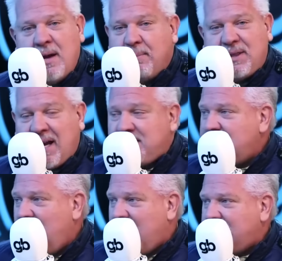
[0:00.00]
but
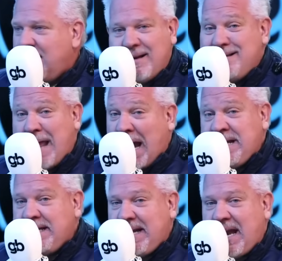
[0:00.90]
that's not
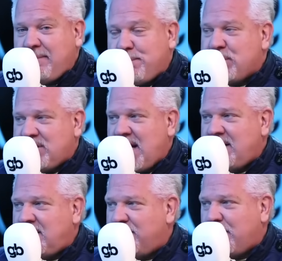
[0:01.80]

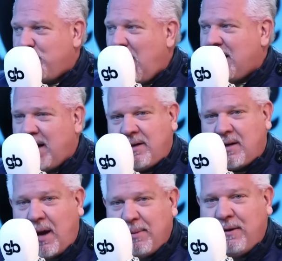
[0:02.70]
98% of the product
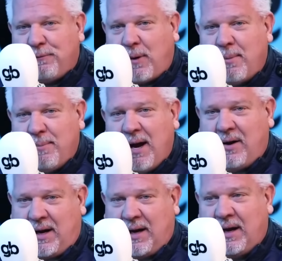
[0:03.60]
coming from
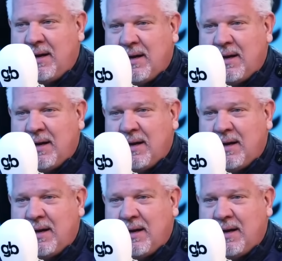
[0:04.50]
America.